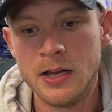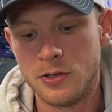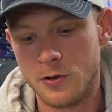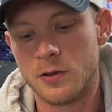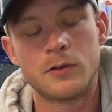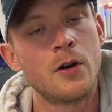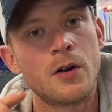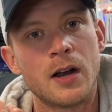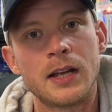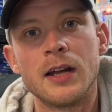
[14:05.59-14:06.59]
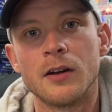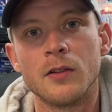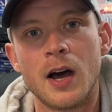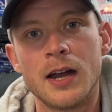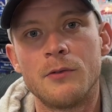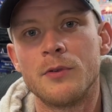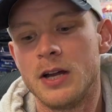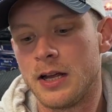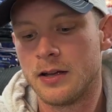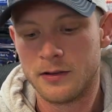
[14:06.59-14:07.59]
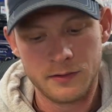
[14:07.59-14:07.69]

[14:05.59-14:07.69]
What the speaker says: you can throw it on a Carolina rig,